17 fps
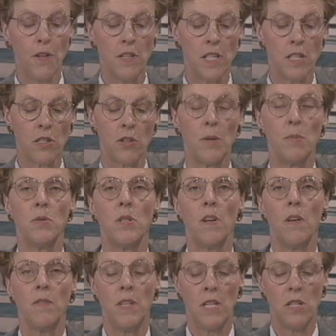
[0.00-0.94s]
description
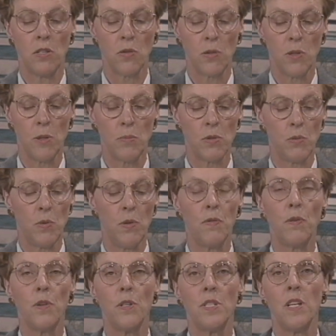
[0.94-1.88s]
of these groups,
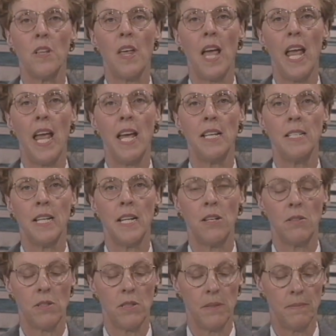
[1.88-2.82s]
refer to the
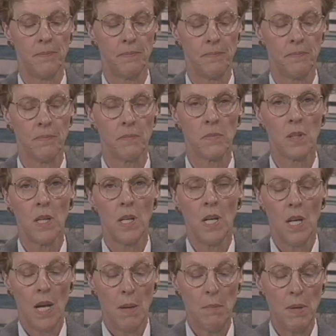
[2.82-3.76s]
handout.
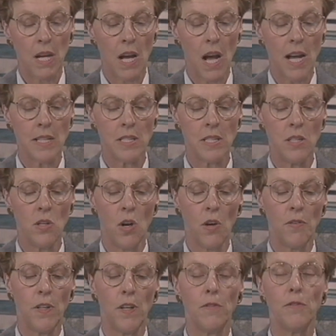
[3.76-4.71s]
Because
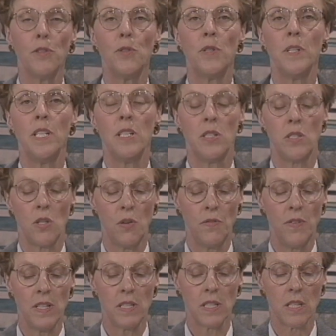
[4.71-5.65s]
synovial fluid is so
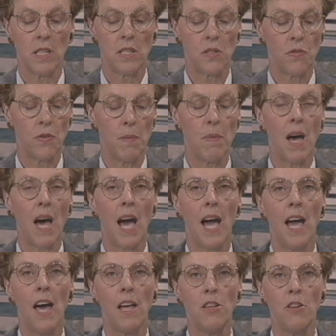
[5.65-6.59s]
viscous from the
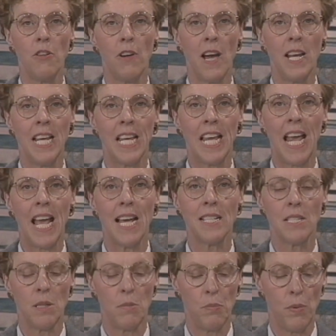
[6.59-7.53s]
hyaluronic
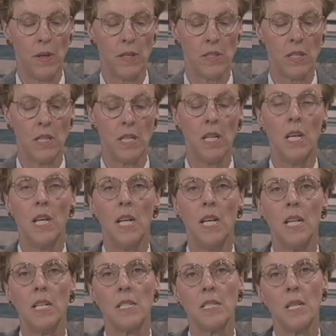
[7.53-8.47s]
acid present,
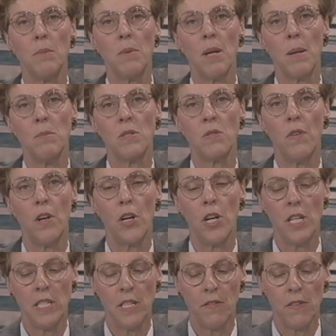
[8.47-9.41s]
it is sometimes
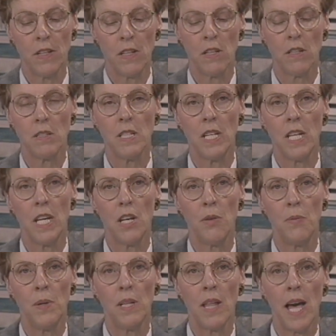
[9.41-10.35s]
very difficult to get
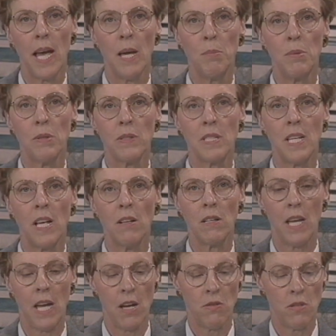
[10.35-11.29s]
a reliable cell
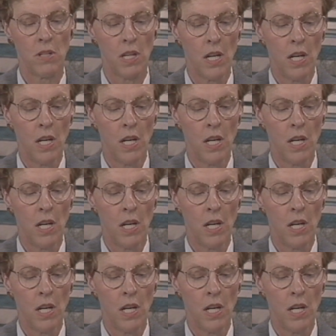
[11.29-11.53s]
count.